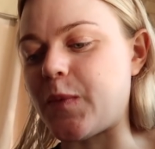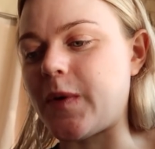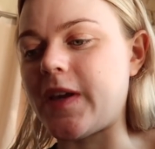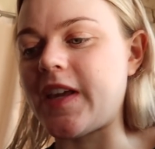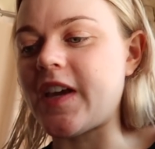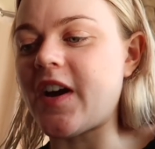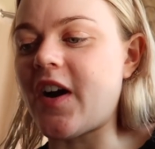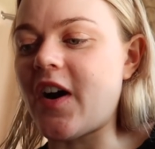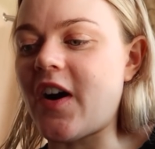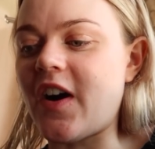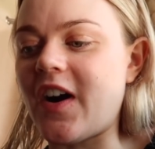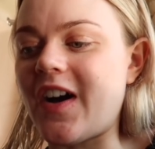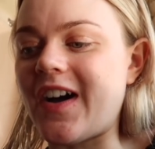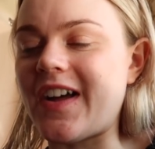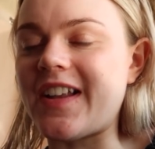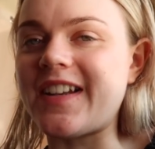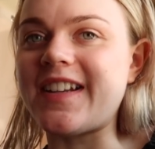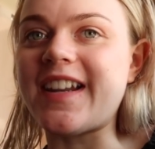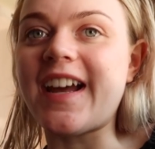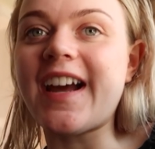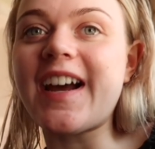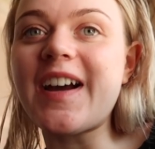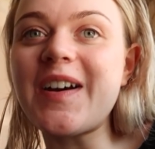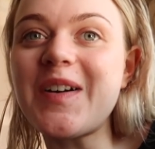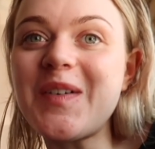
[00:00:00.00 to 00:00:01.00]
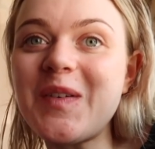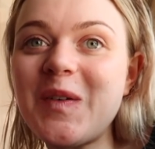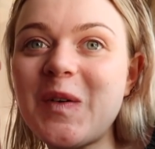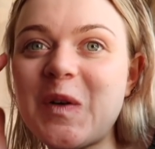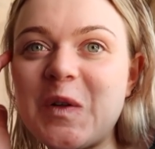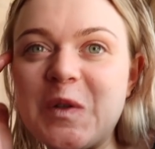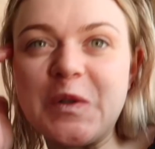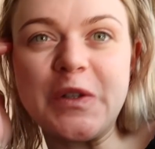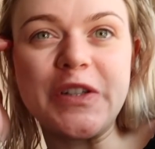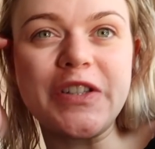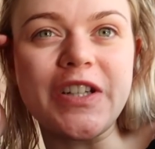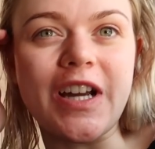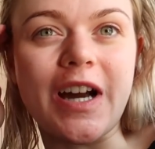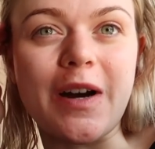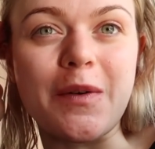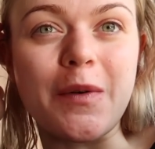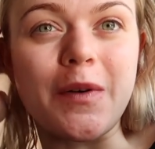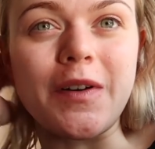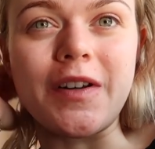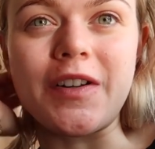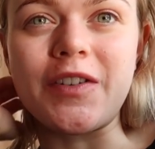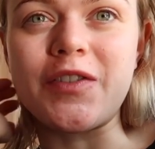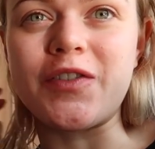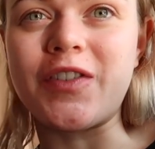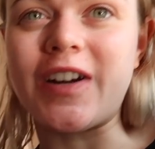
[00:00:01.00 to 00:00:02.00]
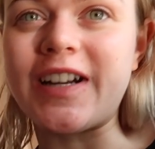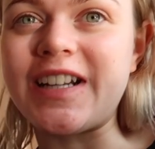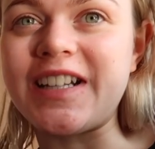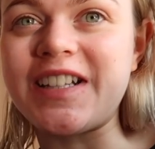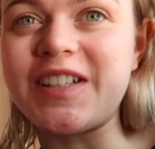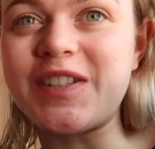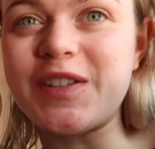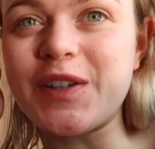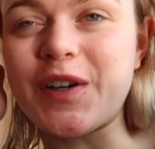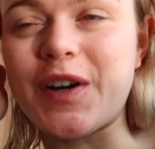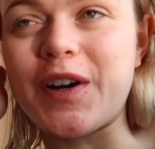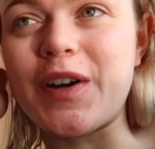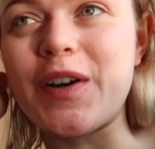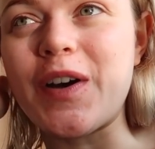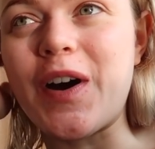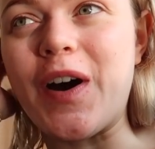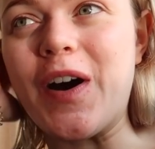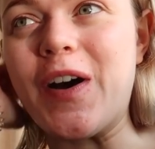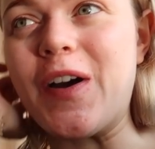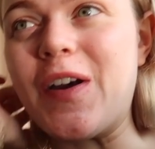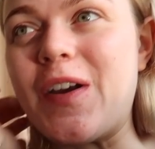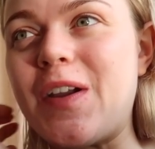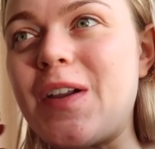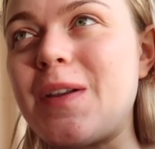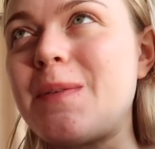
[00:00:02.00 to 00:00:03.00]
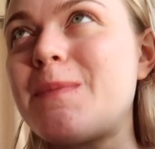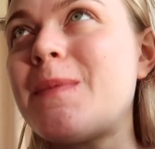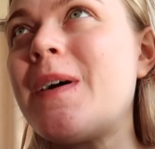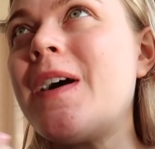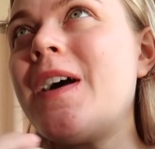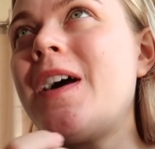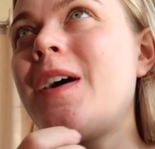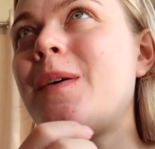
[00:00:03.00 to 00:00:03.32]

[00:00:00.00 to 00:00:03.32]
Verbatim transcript: we are now all showered, ready to go home.